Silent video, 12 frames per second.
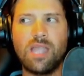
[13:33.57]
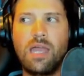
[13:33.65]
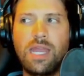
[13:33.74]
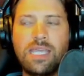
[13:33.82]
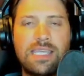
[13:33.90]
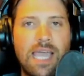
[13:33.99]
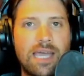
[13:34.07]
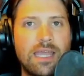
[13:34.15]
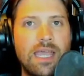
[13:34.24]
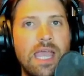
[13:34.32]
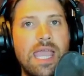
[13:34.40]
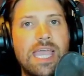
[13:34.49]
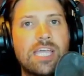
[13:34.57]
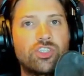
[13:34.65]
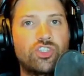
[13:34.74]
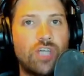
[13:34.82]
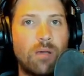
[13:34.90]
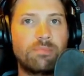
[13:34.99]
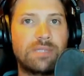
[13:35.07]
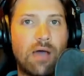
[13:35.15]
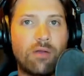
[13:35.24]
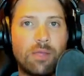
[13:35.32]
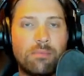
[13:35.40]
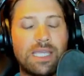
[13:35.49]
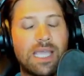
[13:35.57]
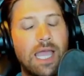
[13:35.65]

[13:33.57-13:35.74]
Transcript: and again, it jumped out at me.